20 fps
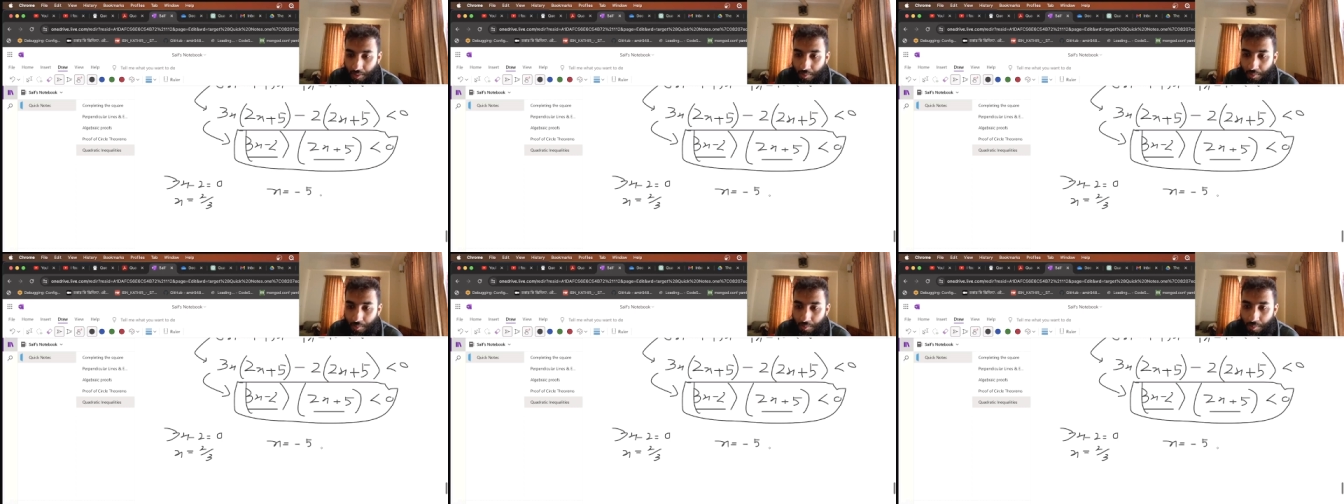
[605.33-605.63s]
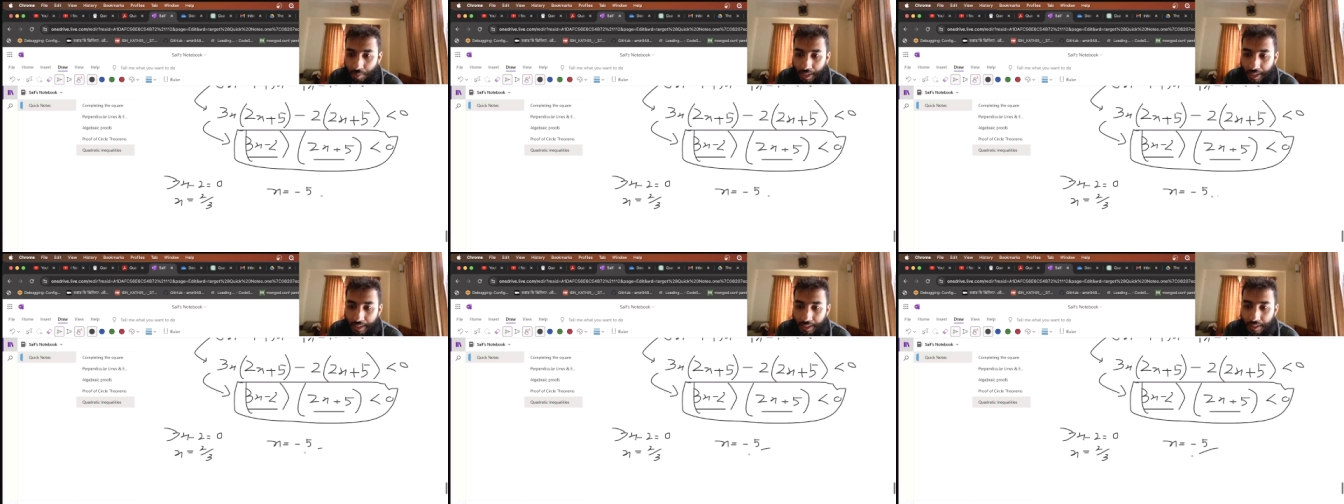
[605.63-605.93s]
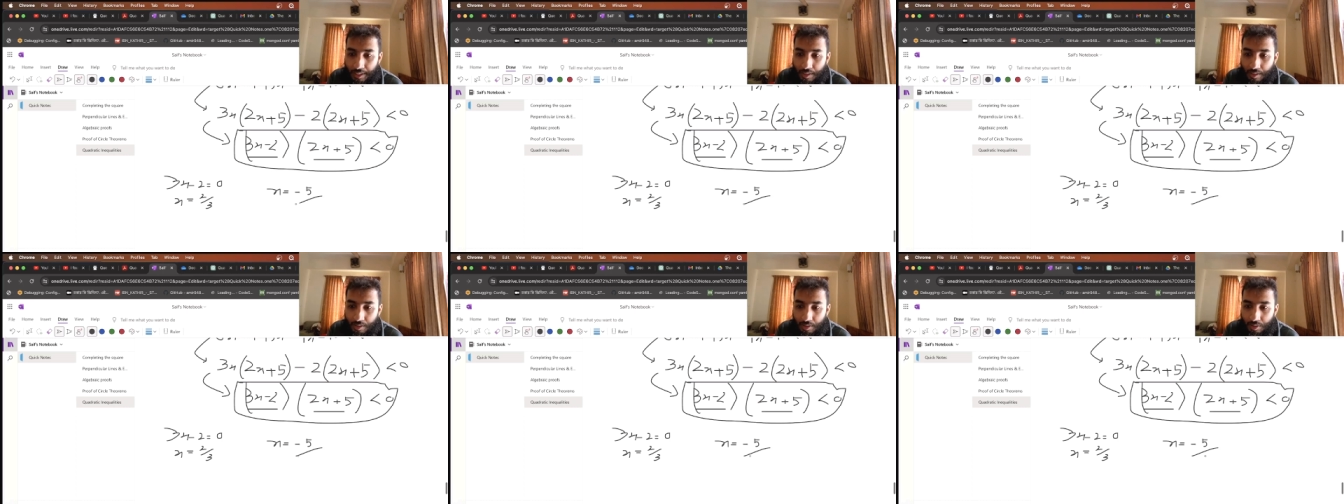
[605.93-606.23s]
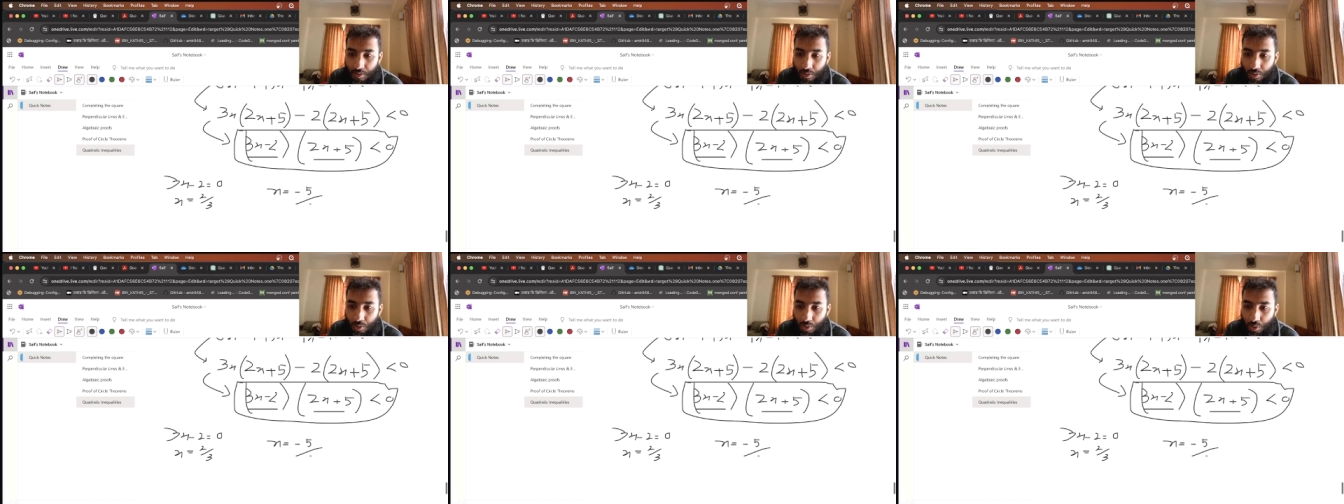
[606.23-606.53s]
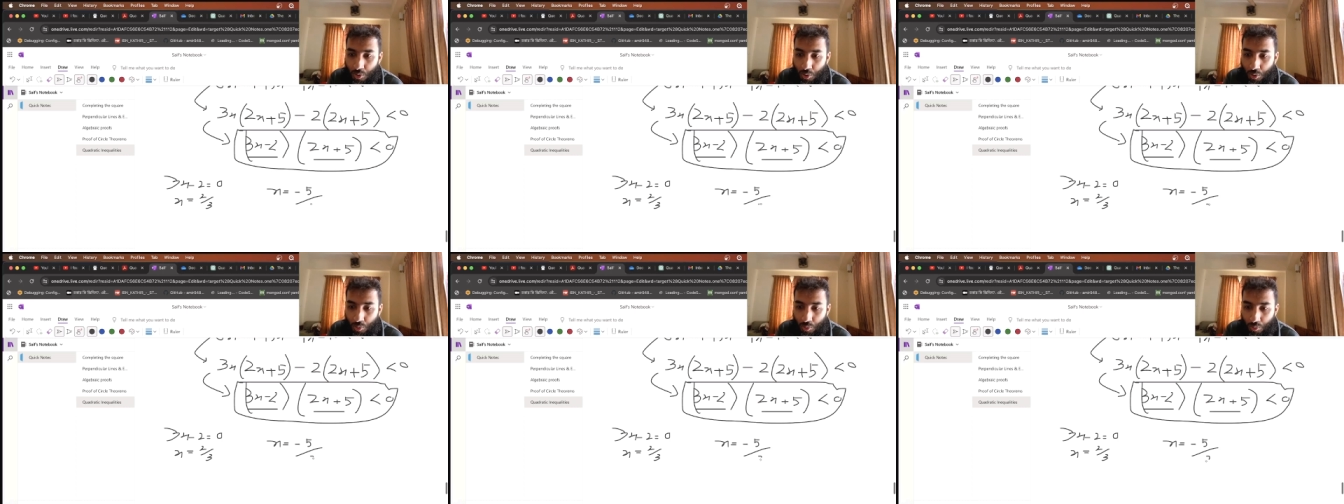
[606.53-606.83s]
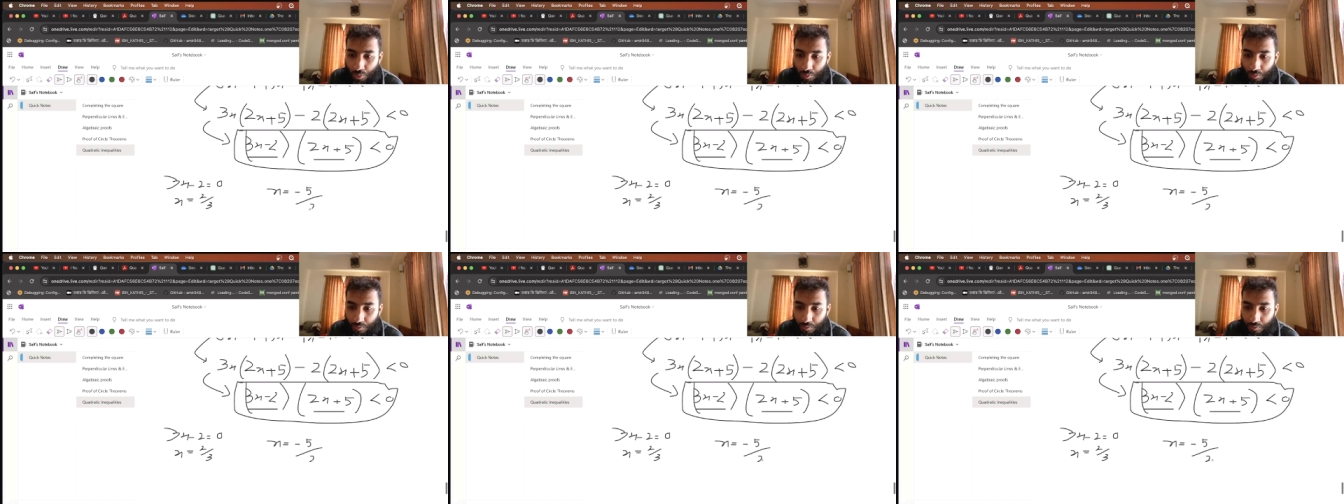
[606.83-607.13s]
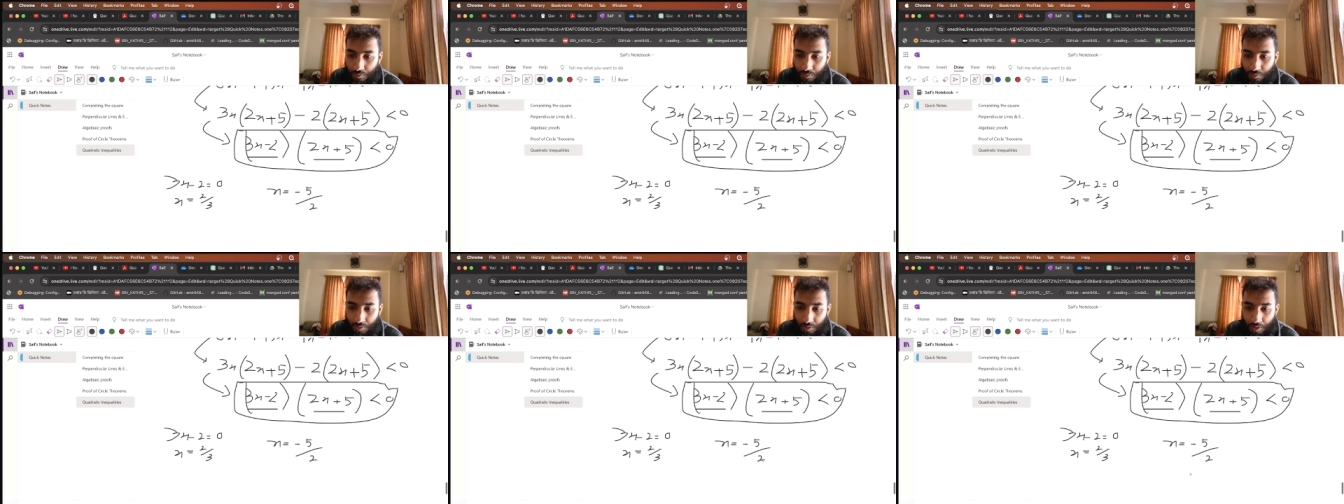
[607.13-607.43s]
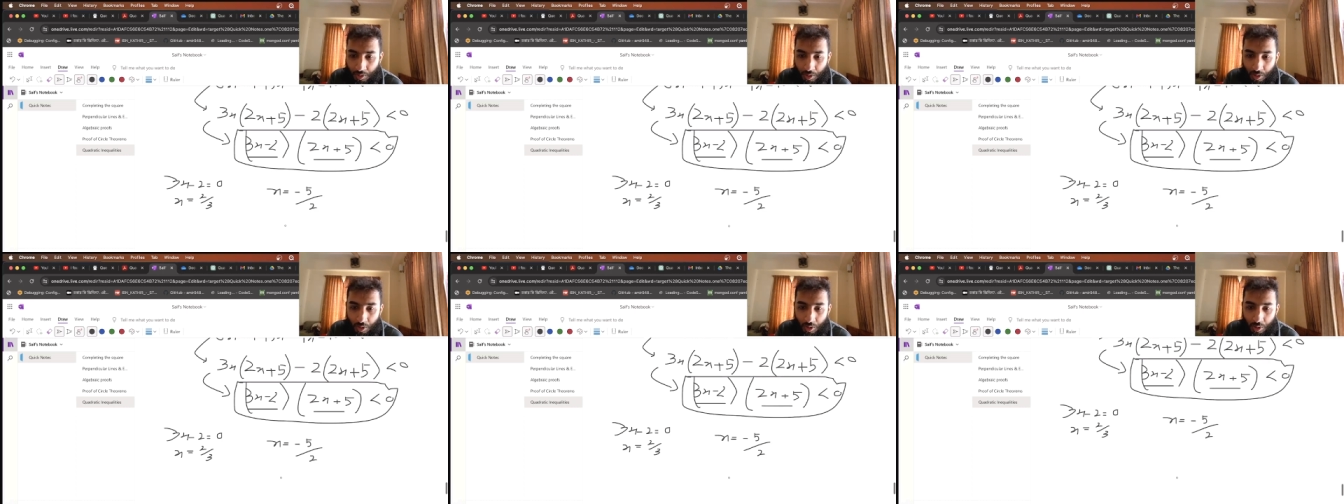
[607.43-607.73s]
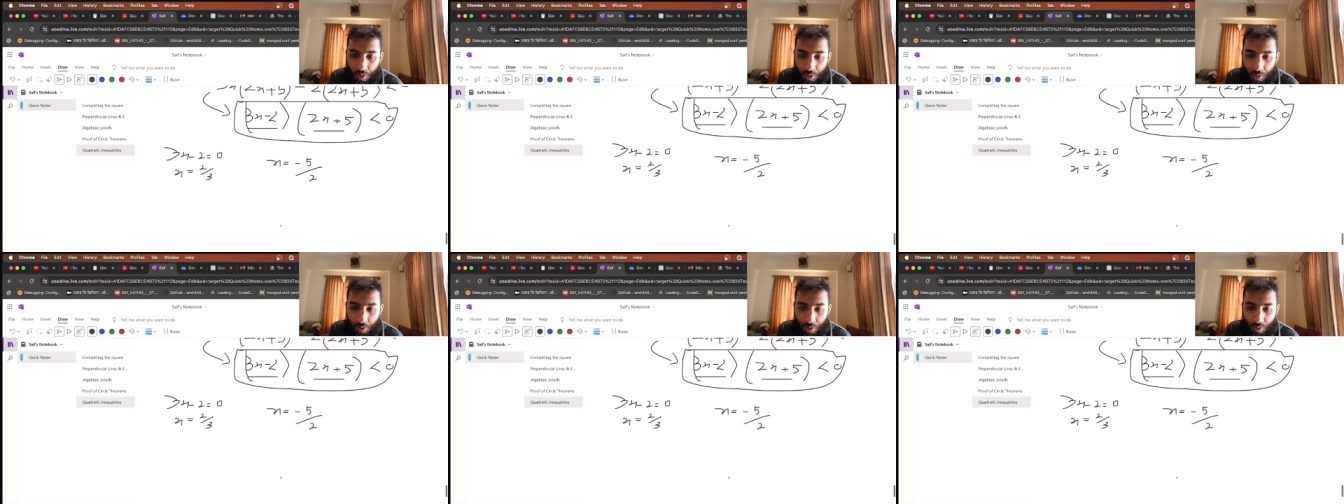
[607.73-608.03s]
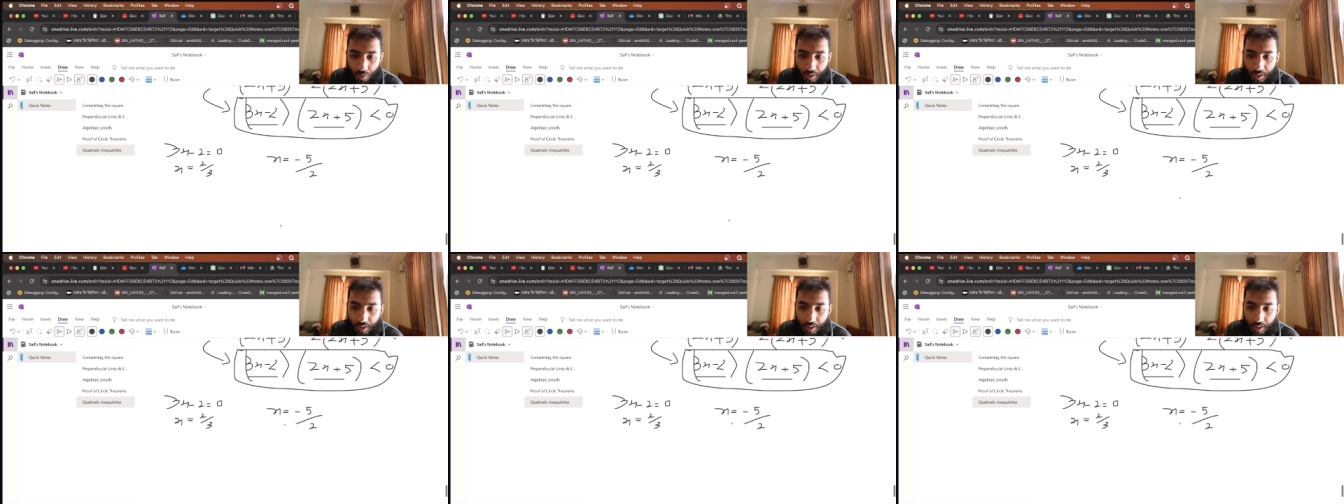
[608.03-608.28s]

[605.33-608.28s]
by 2. So what